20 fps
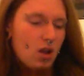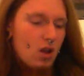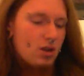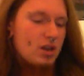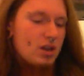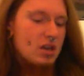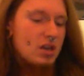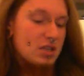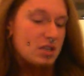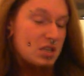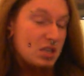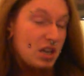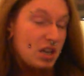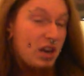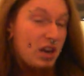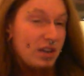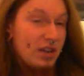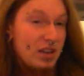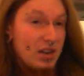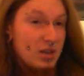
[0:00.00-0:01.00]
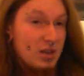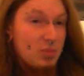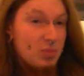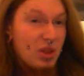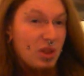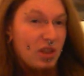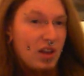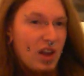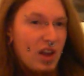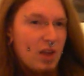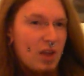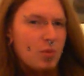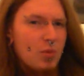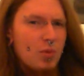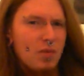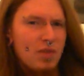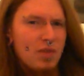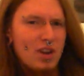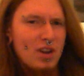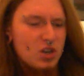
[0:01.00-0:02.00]
Needless to say, I needed to pick the game up
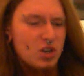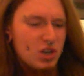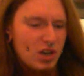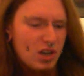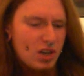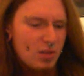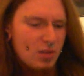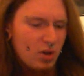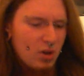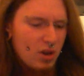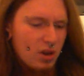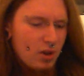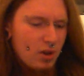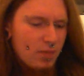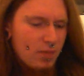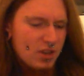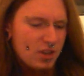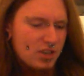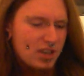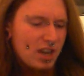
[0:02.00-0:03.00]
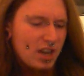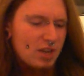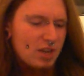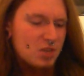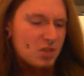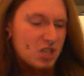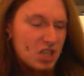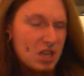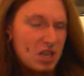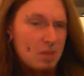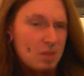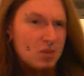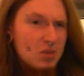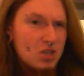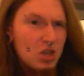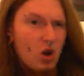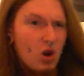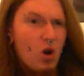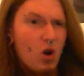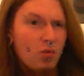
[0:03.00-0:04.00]
eventually, but this game seems
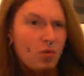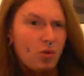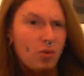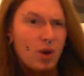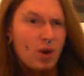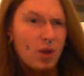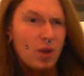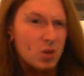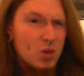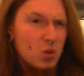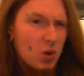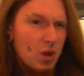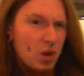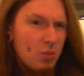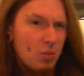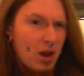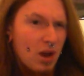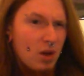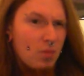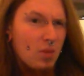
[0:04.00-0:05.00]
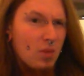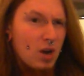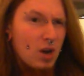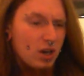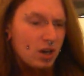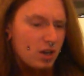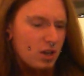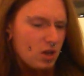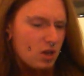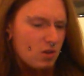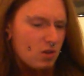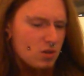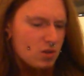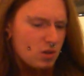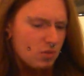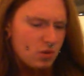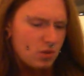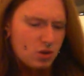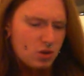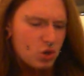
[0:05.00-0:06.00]
to hover around the £20 mark used.
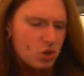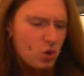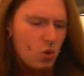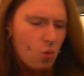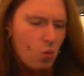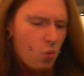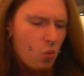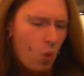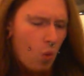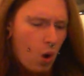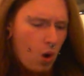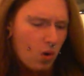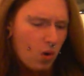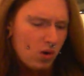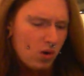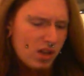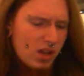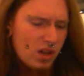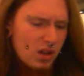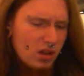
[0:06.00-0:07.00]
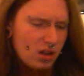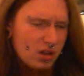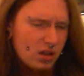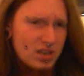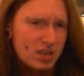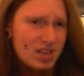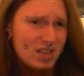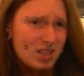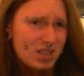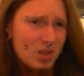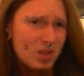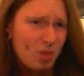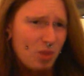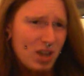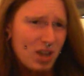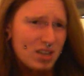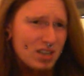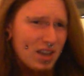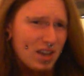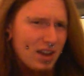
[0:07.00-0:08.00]
I'm not sure why, because it isn't the
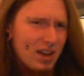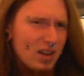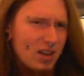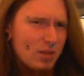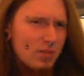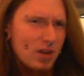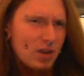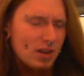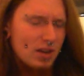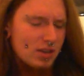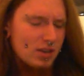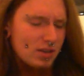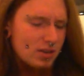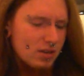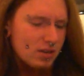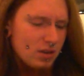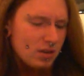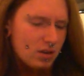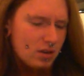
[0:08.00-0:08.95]
best game, and